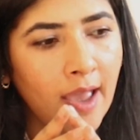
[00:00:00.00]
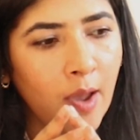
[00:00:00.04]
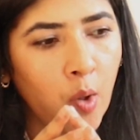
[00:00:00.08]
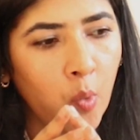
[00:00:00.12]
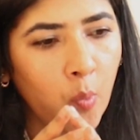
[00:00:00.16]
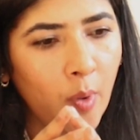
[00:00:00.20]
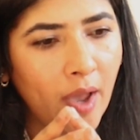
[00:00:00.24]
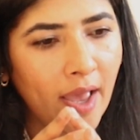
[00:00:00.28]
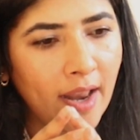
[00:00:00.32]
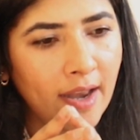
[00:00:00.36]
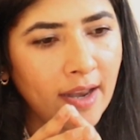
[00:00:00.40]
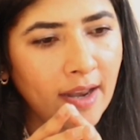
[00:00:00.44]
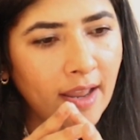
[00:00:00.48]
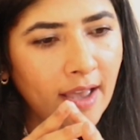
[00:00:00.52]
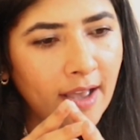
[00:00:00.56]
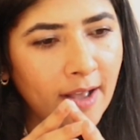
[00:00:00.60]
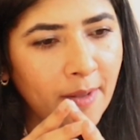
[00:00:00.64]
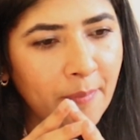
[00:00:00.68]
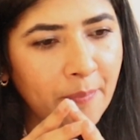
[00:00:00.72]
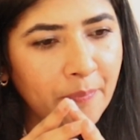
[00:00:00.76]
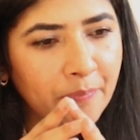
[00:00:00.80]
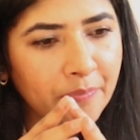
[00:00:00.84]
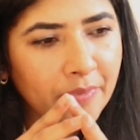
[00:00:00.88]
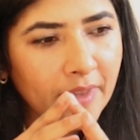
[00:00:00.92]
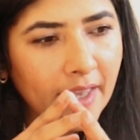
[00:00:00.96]
Well,
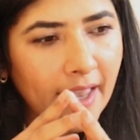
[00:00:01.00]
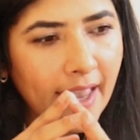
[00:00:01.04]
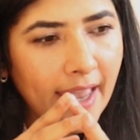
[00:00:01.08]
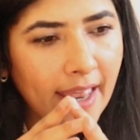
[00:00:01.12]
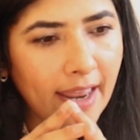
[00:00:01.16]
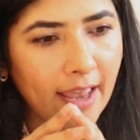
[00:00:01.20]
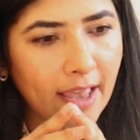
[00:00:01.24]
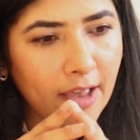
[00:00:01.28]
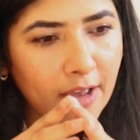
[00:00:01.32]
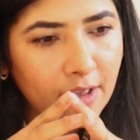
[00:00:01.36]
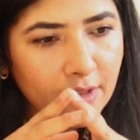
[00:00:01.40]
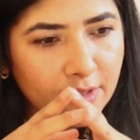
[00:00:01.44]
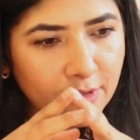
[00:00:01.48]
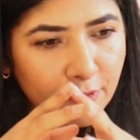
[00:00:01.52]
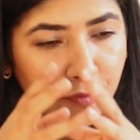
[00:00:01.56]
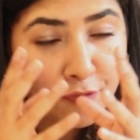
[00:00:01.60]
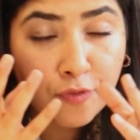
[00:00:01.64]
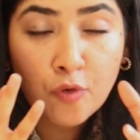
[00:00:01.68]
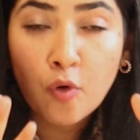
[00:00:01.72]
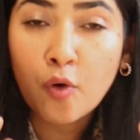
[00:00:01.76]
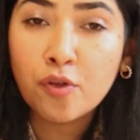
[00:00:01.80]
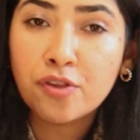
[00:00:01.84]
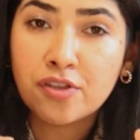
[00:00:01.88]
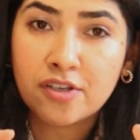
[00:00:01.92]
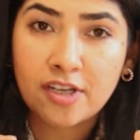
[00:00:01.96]
the
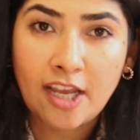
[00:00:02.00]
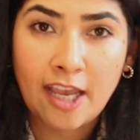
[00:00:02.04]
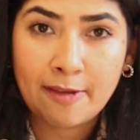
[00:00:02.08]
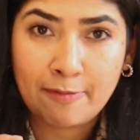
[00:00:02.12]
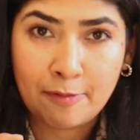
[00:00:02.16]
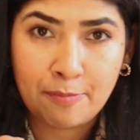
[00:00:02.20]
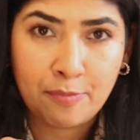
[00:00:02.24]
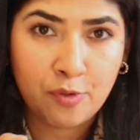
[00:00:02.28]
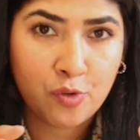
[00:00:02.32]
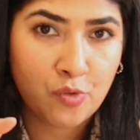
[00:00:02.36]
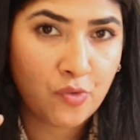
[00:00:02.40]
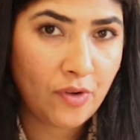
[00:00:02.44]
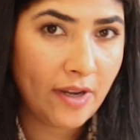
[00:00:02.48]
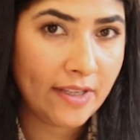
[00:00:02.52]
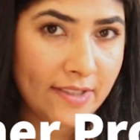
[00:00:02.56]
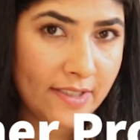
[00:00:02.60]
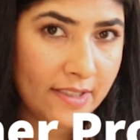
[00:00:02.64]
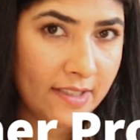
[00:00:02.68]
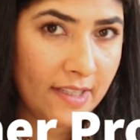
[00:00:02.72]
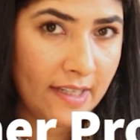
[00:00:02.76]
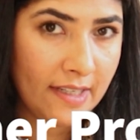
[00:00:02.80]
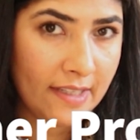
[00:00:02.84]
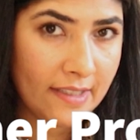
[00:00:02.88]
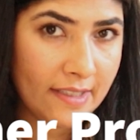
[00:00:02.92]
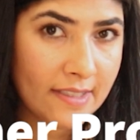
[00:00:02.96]
fourth type of
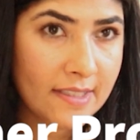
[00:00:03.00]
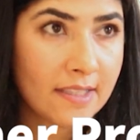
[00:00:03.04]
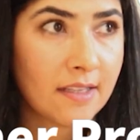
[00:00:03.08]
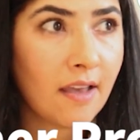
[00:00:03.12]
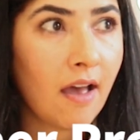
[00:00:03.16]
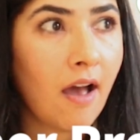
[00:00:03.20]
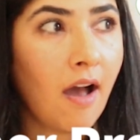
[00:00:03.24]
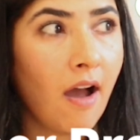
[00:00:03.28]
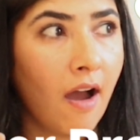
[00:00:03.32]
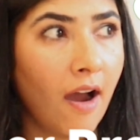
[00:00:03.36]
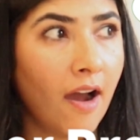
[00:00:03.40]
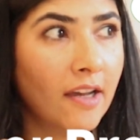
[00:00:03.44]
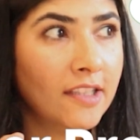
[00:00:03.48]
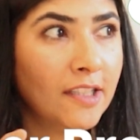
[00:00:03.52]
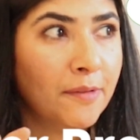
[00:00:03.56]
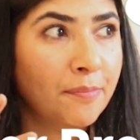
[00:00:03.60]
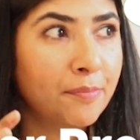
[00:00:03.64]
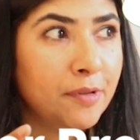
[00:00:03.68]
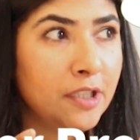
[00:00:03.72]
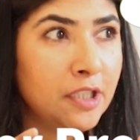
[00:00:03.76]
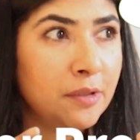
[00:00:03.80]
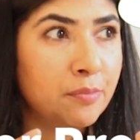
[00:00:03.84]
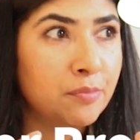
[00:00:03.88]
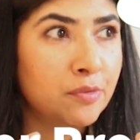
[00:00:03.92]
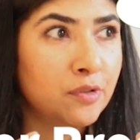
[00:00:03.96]
procrastinators are the
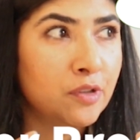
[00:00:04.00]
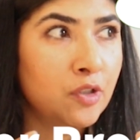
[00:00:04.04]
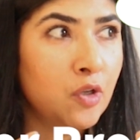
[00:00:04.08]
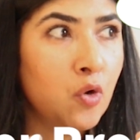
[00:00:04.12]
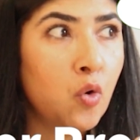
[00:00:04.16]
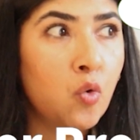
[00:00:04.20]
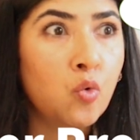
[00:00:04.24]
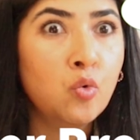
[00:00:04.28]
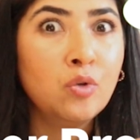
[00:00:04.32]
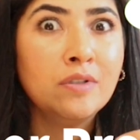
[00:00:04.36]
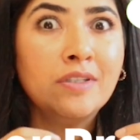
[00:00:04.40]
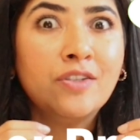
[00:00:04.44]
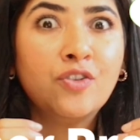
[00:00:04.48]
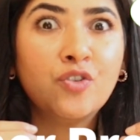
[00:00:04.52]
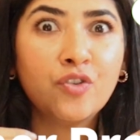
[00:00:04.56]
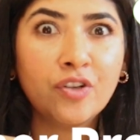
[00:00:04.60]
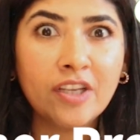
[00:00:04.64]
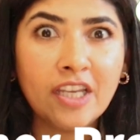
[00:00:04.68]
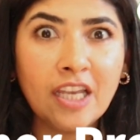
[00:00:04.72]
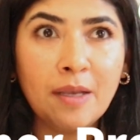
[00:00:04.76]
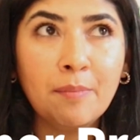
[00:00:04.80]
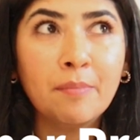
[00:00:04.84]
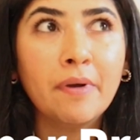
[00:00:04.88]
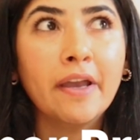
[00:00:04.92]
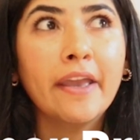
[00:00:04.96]
people who
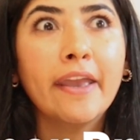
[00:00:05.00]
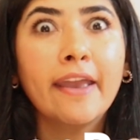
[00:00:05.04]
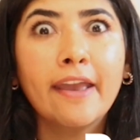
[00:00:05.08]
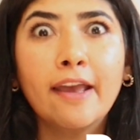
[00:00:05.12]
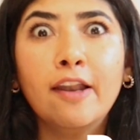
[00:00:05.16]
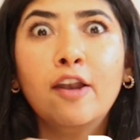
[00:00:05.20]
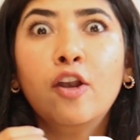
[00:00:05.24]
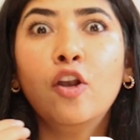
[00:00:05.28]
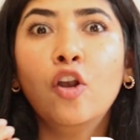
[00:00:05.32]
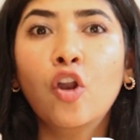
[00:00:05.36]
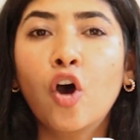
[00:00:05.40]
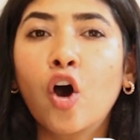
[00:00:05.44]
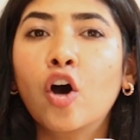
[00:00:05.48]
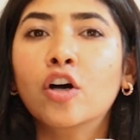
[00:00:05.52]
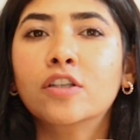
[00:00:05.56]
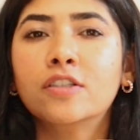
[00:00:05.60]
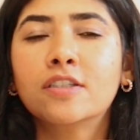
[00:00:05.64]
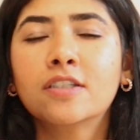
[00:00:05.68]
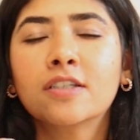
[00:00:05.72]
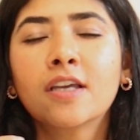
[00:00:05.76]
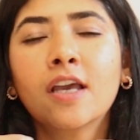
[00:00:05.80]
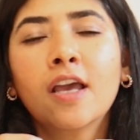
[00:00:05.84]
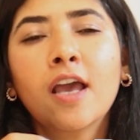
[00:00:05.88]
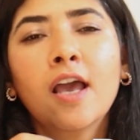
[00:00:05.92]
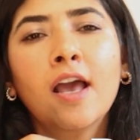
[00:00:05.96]
dream a
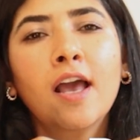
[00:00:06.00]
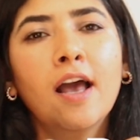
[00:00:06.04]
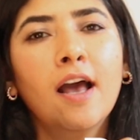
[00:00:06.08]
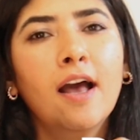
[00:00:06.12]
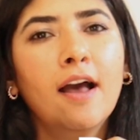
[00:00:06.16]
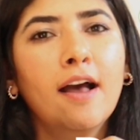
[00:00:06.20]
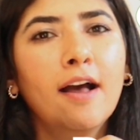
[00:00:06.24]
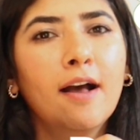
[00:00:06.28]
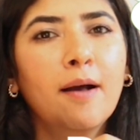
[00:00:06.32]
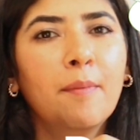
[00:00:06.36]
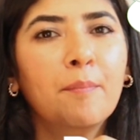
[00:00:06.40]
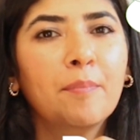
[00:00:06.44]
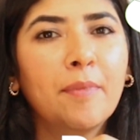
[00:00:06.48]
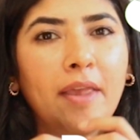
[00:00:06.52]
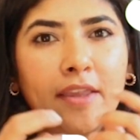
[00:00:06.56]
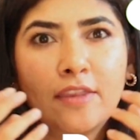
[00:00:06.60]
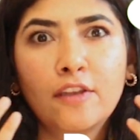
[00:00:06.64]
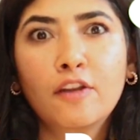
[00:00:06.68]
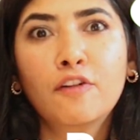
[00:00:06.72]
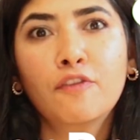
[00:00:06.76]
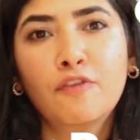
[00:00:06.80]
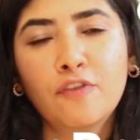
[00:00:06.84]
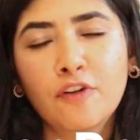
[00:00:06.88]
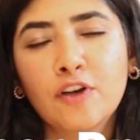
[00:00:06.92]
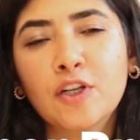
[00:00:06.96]
lot. And
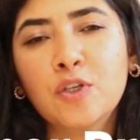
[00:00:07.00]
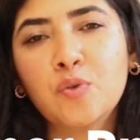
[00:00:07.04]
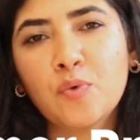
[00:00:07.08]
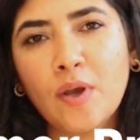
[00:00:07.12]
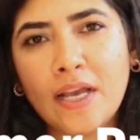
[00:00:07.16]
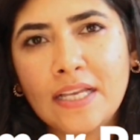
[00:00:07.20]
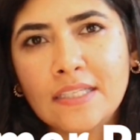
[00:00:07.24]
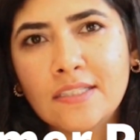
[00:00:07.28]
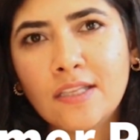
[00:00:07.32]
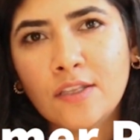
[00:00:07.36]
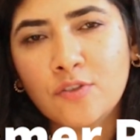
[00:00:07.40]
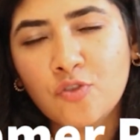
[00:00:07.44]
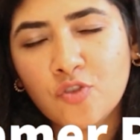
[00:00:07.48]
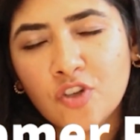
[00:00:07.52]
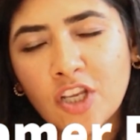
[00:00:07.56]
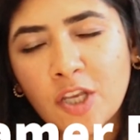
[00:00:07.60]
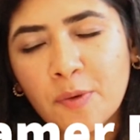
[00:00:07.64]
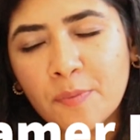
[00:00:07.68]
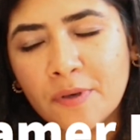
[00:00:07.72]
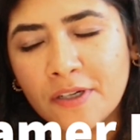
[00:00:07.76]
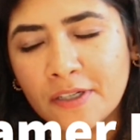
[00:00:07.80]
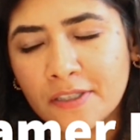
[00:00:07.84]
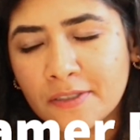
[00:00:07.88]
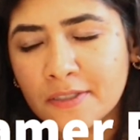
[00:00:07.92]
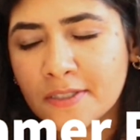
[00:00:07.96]
they're referred to as the
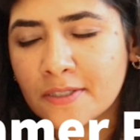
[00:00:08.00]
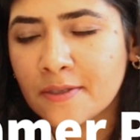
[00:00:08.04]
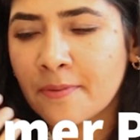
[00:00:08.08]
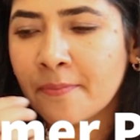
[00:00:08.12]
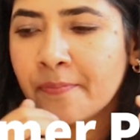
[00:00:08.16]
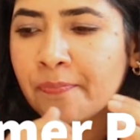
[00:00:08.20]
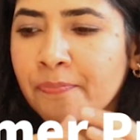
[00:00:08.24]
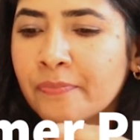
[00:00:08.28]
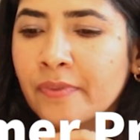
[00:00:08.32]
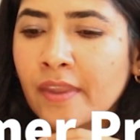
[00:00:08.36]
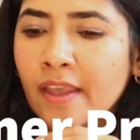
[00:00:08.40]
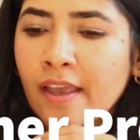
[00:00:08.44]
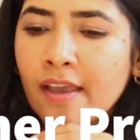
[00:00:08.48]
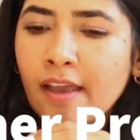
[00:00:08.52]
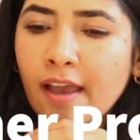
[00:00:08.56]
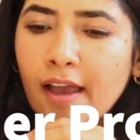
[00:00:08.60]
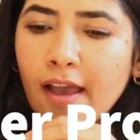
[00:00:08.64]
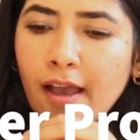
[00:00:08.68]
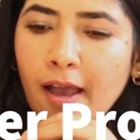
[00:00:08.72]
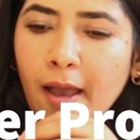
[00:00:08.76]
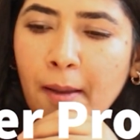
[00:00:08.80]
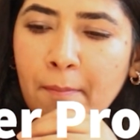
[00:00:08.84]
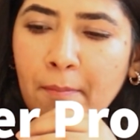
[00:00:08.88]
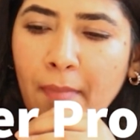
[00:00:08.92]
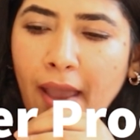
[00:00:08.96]
dreamers.
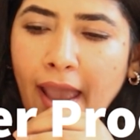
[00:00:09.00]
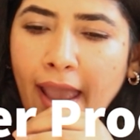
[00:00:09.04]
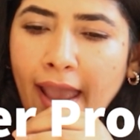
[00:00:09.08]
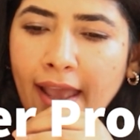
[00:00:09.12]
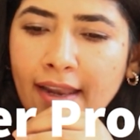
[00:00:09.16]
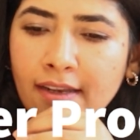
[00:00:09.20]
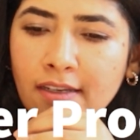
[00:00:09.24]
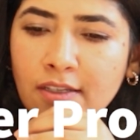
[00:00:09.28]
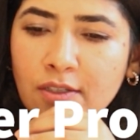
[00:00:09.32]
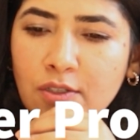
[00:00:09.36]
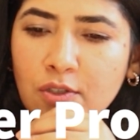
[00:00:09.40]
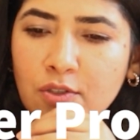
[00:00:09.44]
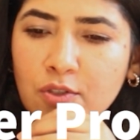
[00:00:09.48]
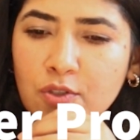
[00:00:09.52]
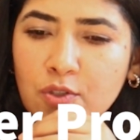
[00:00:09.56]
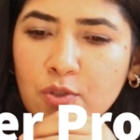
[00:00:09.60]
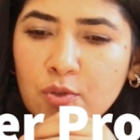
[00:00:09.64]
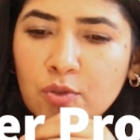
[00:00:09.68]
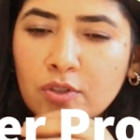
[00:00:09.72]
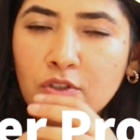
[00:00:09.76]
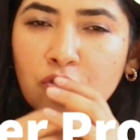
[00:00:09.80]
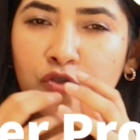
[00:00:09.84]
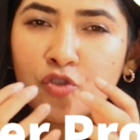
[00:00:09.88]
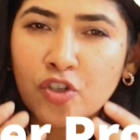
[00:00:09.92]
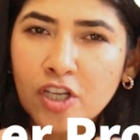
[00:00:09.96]
And
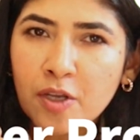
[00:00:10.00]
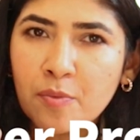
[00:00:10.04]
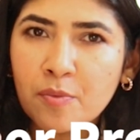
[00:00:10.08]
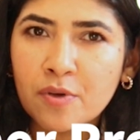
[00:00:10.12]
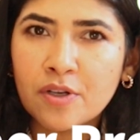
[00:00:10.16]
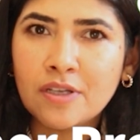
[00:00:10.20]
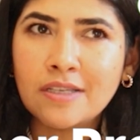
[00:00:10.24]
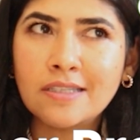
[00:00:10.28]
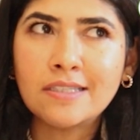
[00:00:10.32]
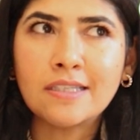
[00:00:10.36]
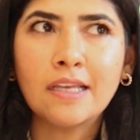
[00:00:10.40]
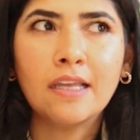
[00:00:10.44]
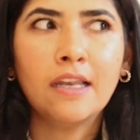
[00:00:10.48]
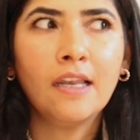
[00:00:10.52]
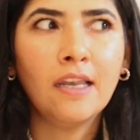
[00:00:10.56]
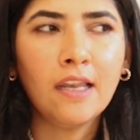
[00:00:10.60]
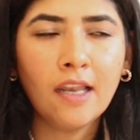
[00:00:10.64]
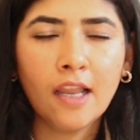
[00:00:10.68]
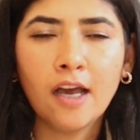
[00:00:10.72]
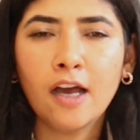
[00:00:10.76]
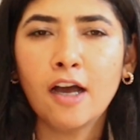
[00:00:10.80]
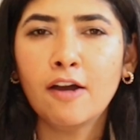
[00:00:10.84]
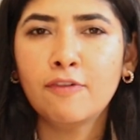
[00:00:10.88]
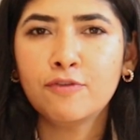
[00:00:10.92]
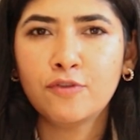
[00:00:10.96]
so the dreamers
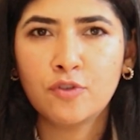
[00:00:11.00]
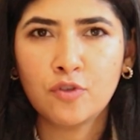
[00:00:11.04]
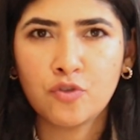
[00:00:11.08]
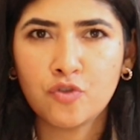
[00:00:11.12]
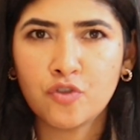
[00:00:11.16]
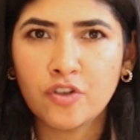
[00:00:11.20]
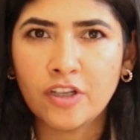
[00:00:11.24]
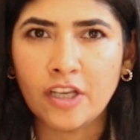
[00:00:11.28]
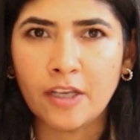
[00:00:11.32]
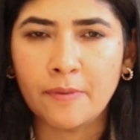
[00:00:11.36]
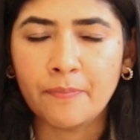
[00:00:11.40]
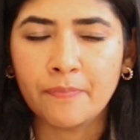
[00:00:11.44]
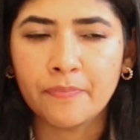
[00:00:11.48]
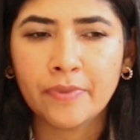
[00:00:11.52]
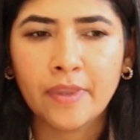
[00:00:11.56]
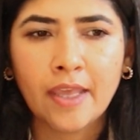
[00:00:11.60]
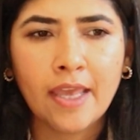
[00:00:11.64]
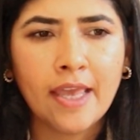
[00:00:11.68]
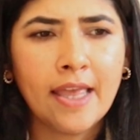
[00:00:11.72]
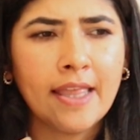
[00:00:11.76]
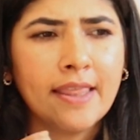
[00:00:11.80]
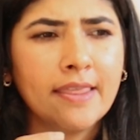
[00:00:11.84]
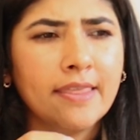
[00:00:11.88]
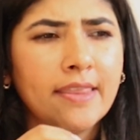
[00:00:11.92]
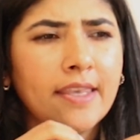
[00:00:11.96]
love to dream.
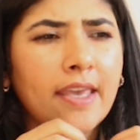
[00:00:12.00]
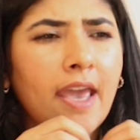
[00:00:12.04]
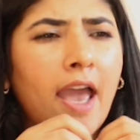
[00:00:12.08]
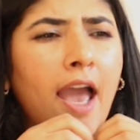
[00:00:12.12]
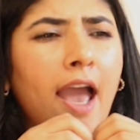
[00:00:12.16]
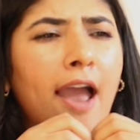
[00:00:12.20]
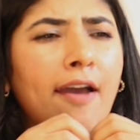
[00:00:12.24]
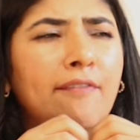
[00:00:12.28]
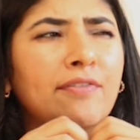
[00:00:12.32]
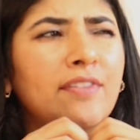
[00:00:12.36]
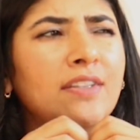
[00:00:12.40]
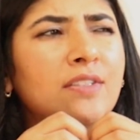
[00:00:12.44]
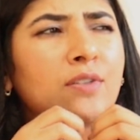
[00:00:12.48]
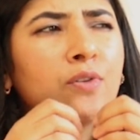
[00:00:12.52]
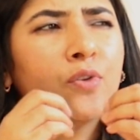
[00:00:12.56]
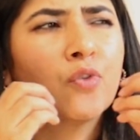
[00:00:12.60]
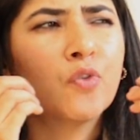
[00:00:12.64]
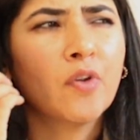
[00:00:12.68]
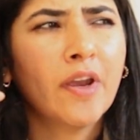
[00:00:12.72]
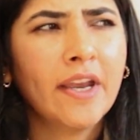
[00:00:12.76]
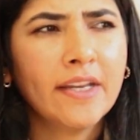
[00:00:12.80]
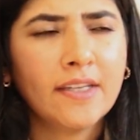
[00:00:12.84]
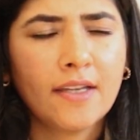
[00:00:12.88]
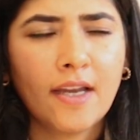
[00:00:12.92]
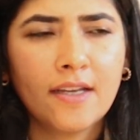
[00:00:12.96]
They have these great